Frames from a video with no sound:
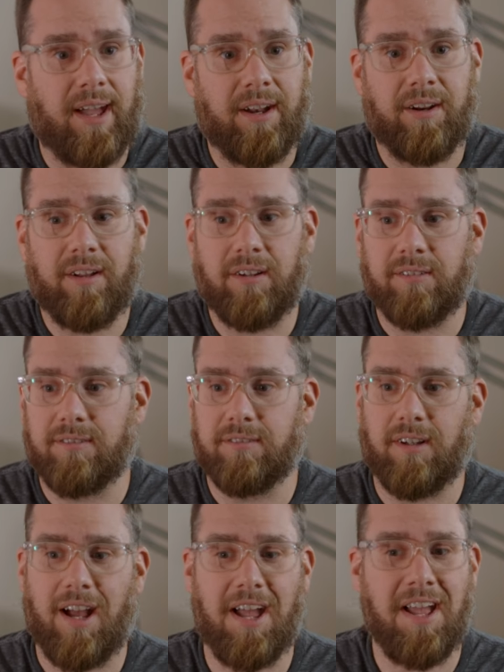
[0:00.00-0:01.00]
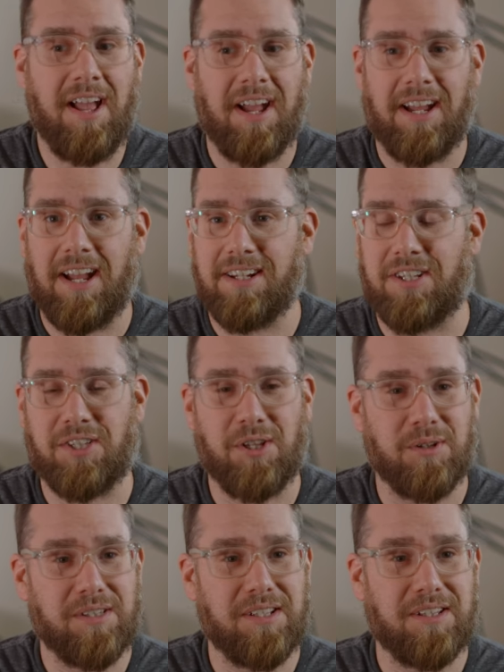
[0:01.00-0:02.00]
don't know. I just
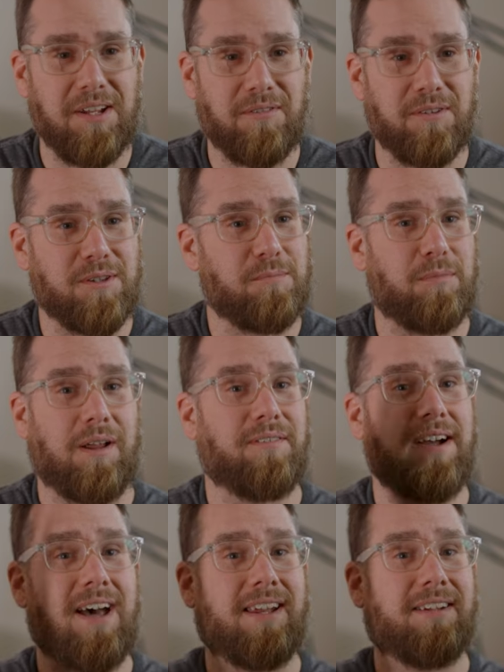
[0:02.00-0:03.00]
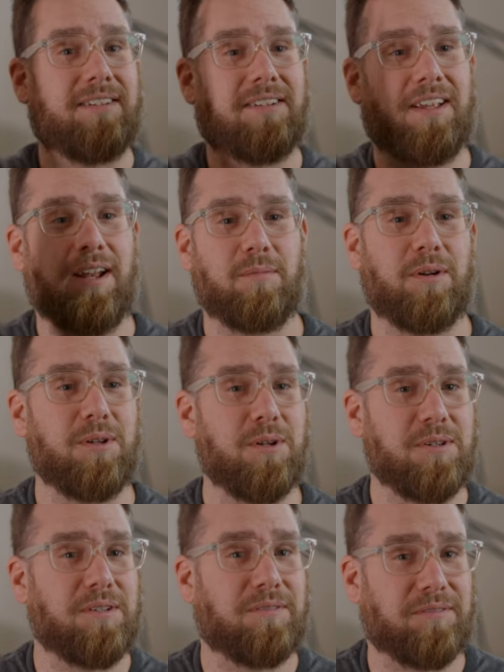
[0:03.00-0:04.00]
don't see a difference, but I've got it, and I'm going to
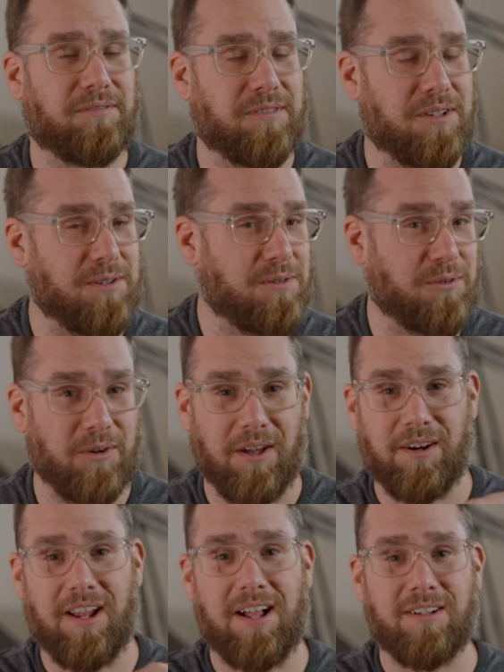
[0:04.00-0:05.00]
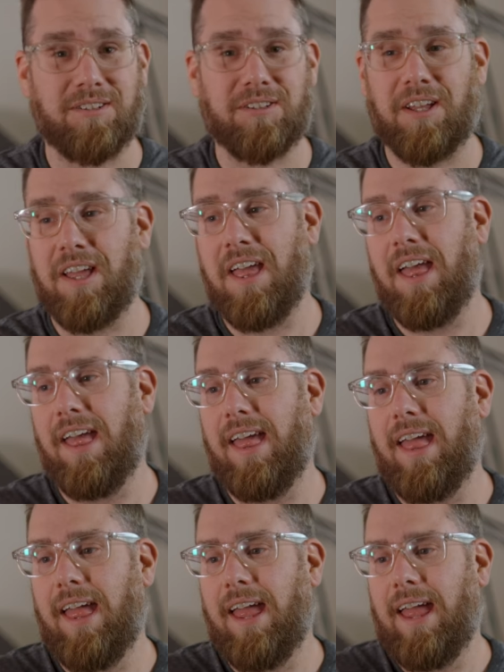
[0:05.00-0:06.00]
use it because it's $300.
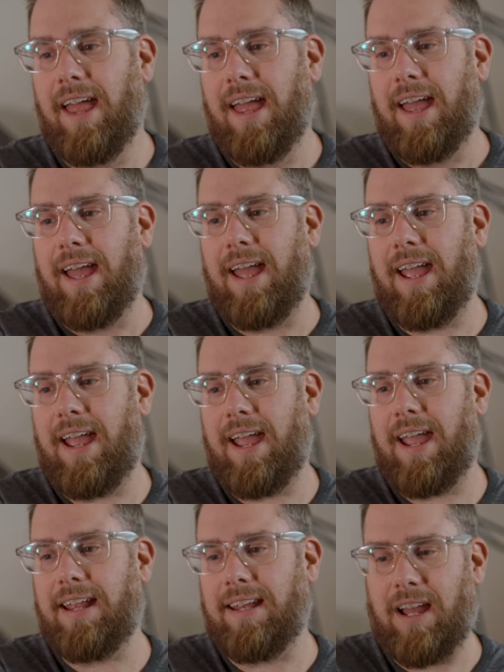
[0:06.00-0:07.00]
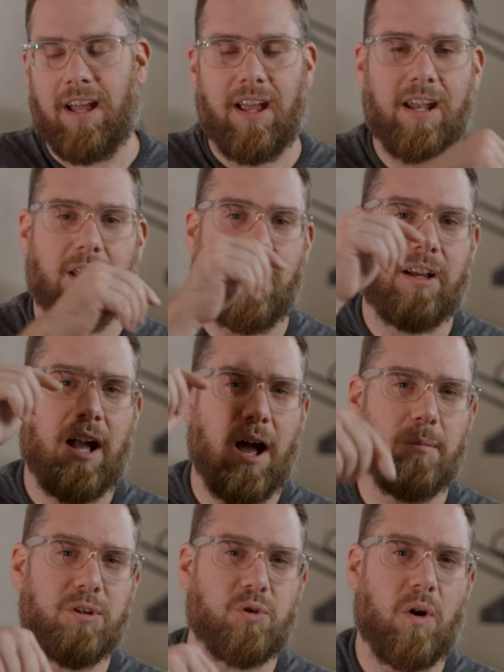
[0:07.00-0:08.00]
And yeah, any
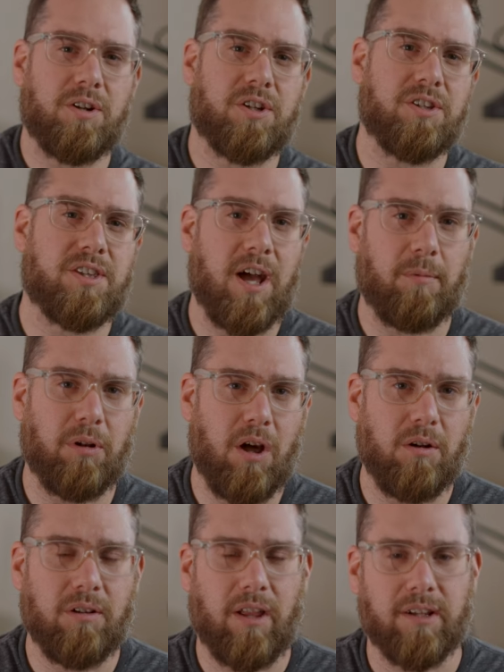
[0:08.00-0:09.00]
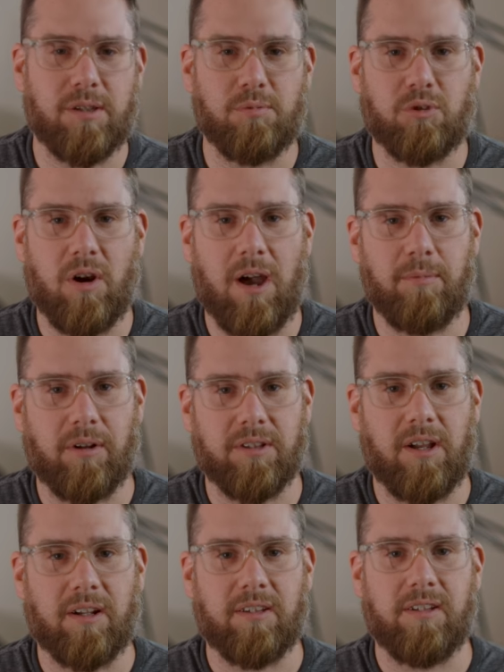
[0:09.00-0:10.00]
comments, questions down below? Like, subscribe, and I'll
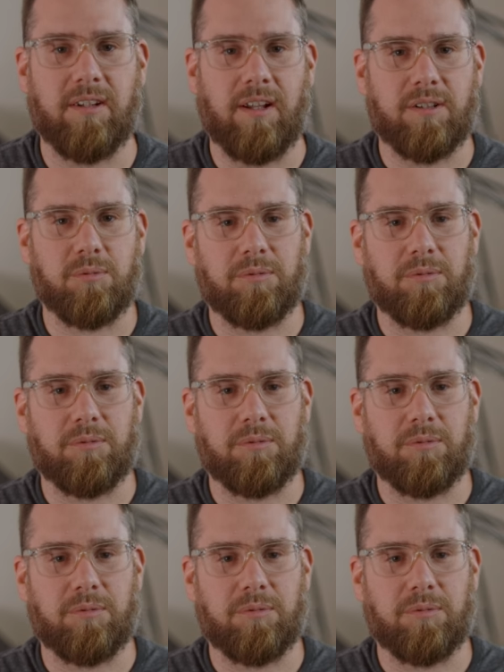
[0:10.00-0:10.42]
talk to you in the next